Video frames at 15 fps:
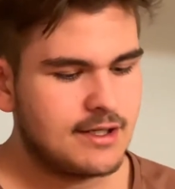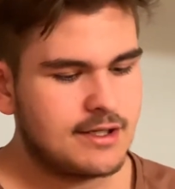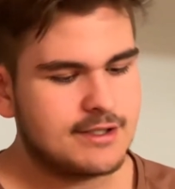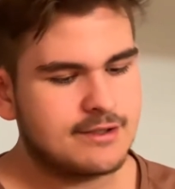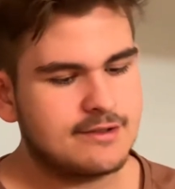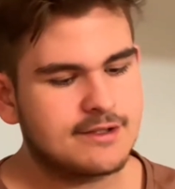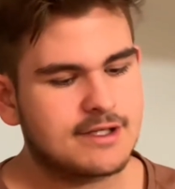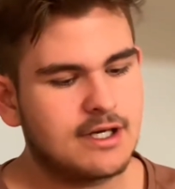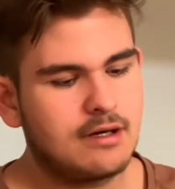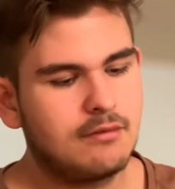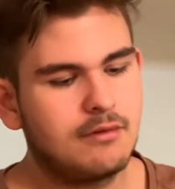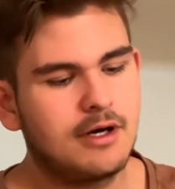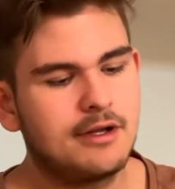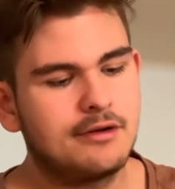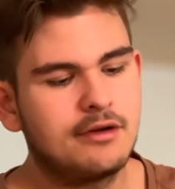So it's got
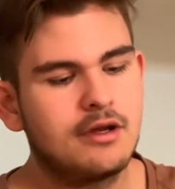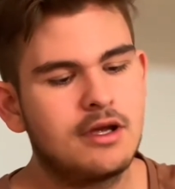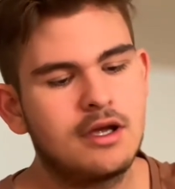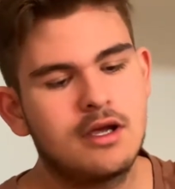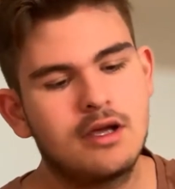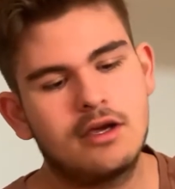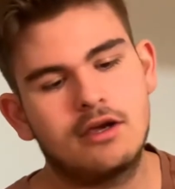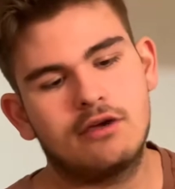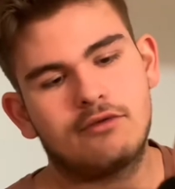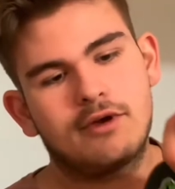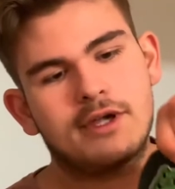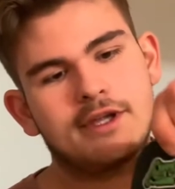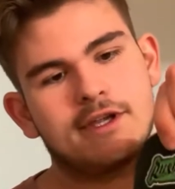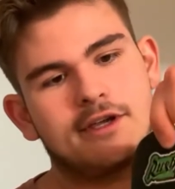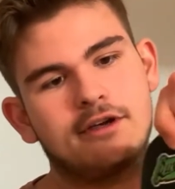one
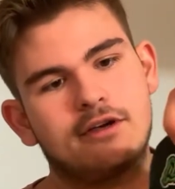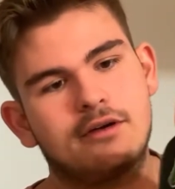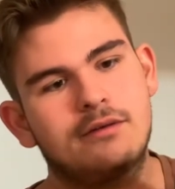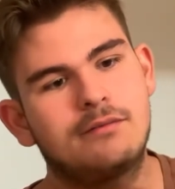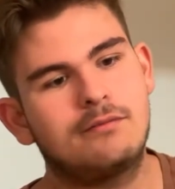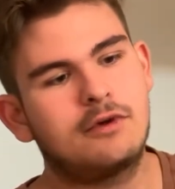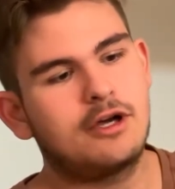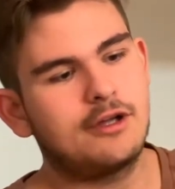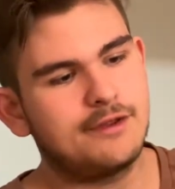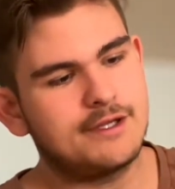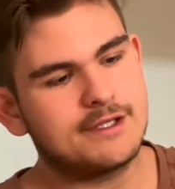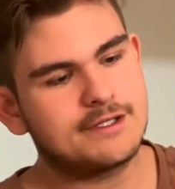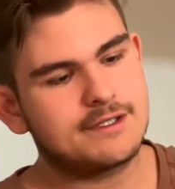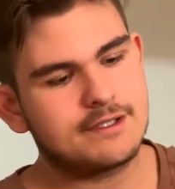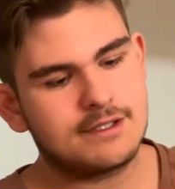right here on
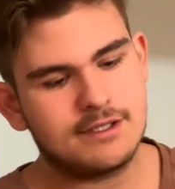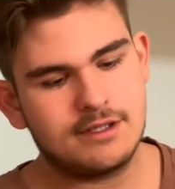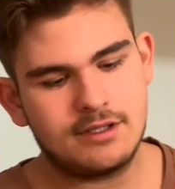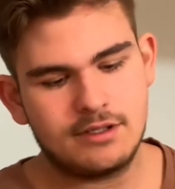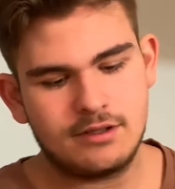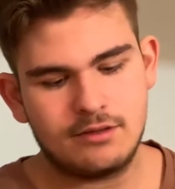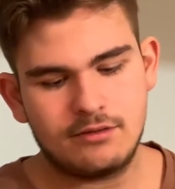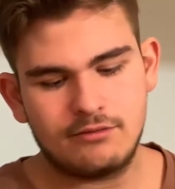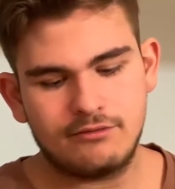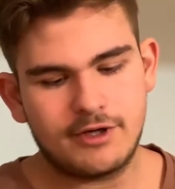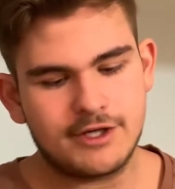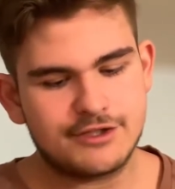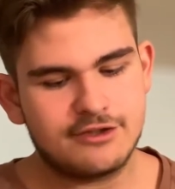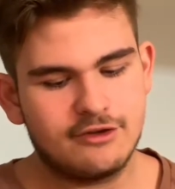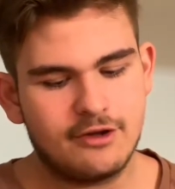this
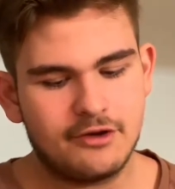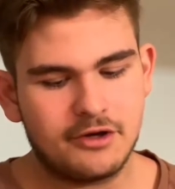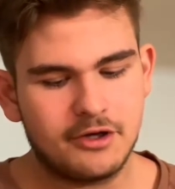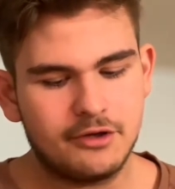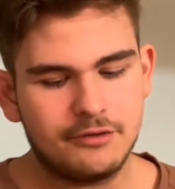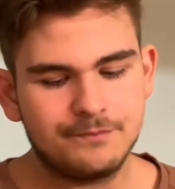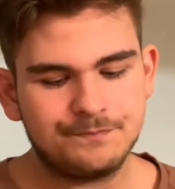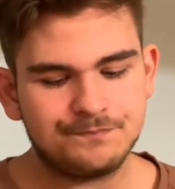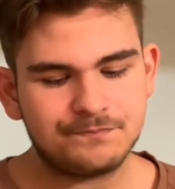Rush logo